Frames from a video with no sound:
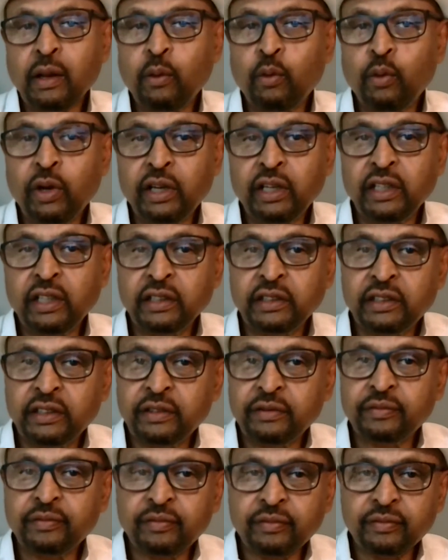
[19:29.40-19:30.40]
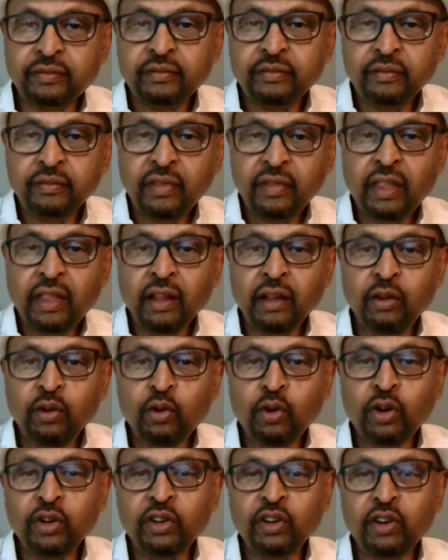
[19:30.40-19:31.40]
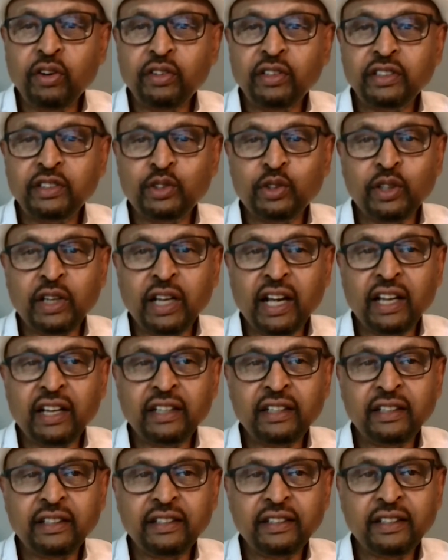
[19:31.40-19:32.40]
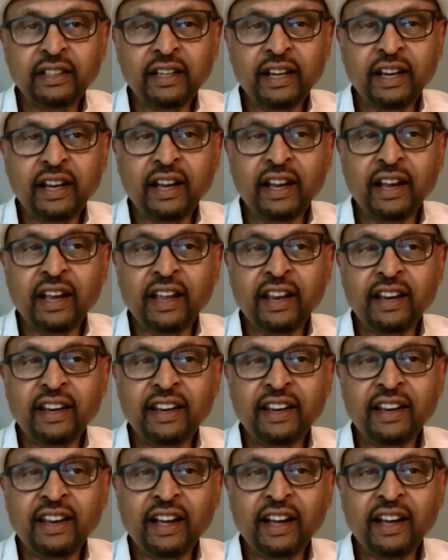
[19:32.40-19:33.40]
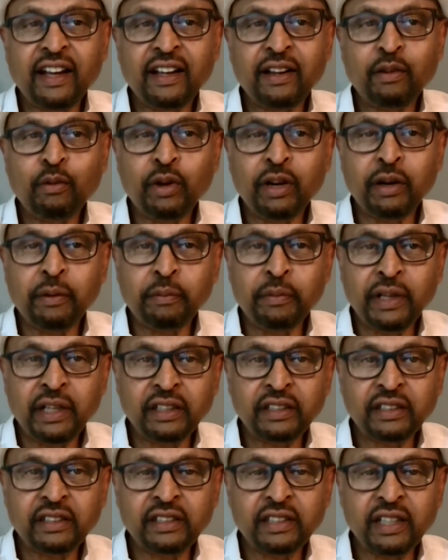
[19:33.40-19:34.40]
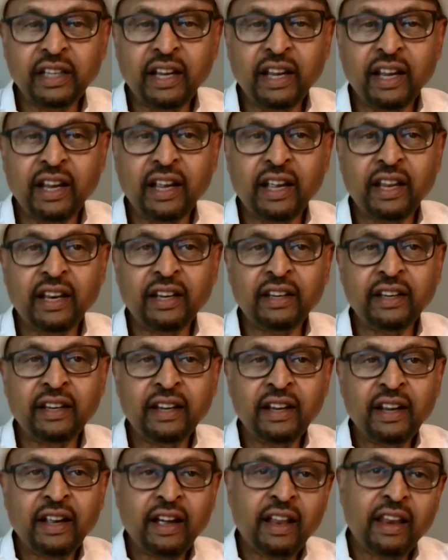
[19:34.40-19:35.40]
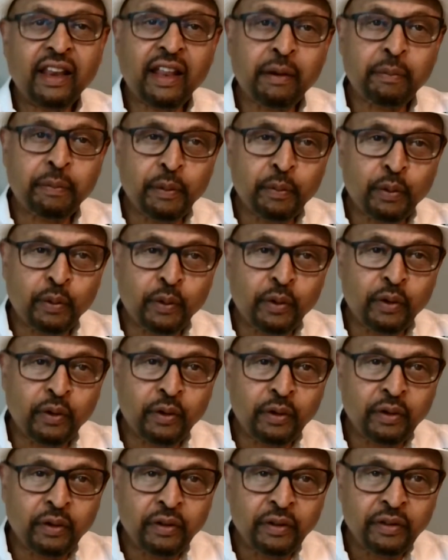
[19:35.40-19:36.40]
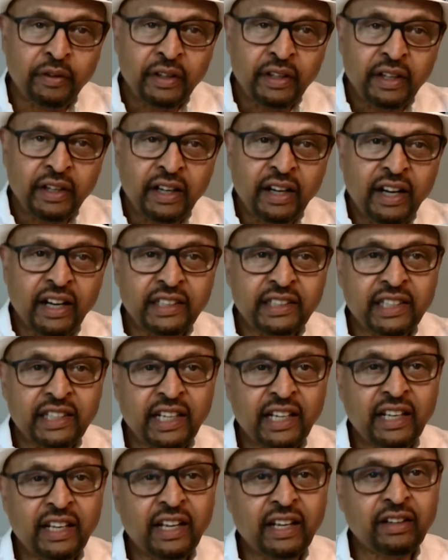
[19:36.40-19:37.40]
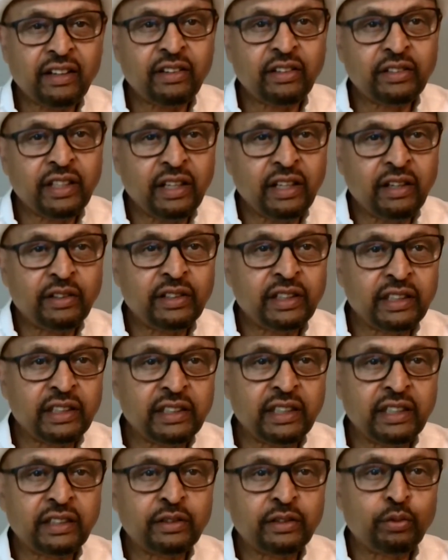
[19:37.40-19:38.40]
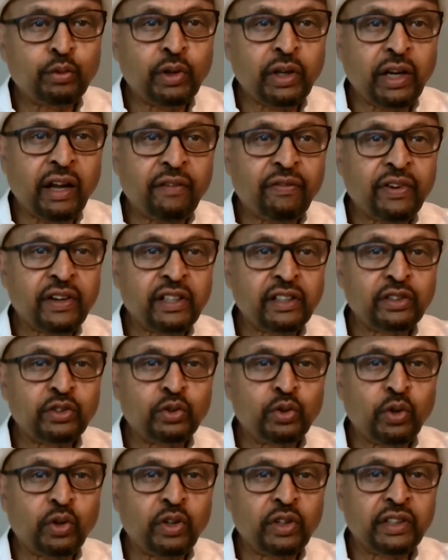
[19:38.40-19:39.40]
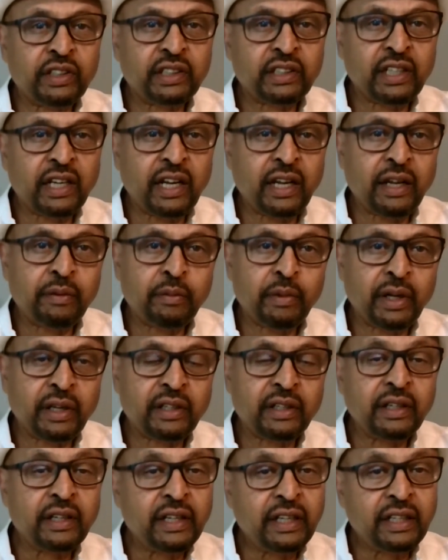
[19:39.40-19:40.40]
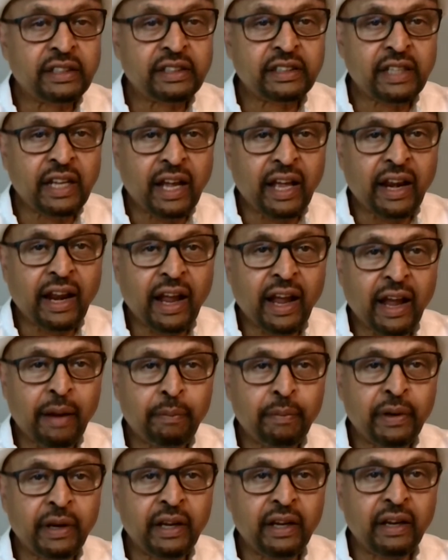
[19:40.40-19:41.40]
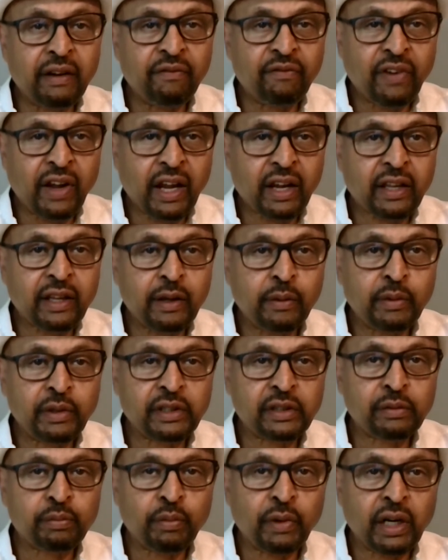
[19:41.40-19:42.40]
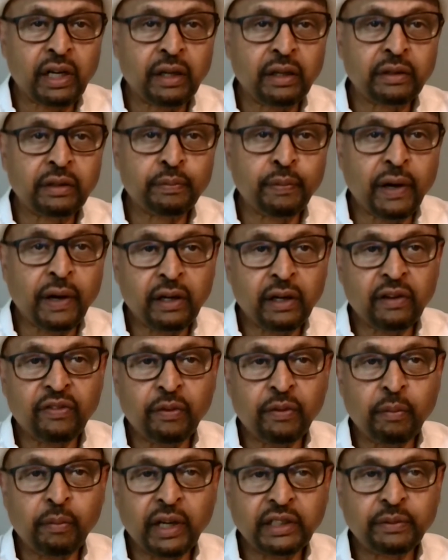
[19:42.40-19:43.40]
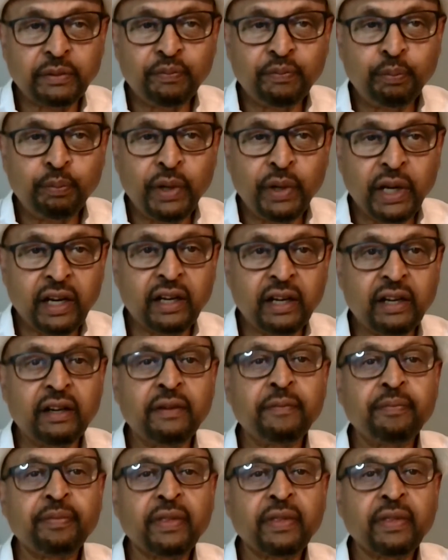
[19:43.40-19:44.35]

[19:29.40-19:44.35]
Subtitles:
what is going on in Sudan and what it means. And a lot of people are saying like, oh, this is what Africans do all the time, but it's not happening in vacuum. It's part of a much bigger